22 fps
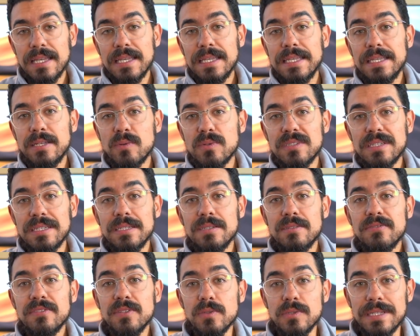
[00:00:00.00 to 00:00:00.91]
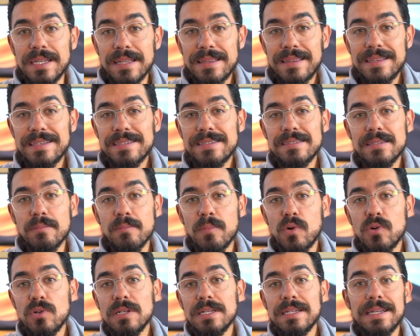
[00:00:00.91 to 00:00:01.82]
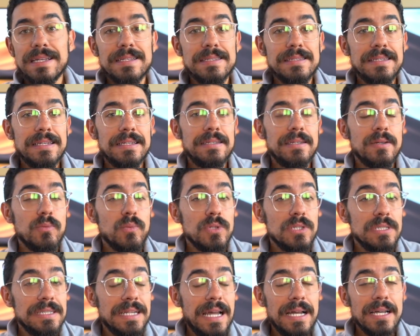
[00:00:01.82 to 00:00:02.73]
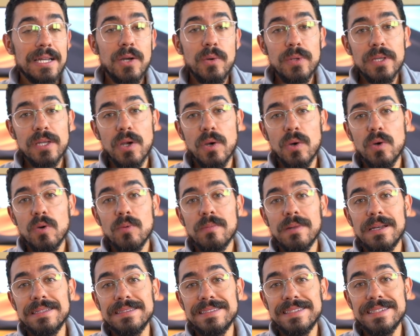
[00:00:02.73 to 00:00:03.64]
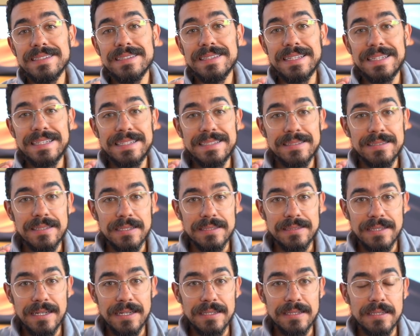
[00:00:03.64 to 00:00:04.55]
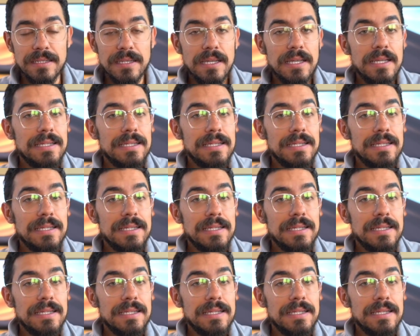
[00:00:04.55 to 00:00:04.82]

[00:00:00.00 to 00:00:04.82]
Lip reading: He was interviewed this morning and said that we're not going home until it is done.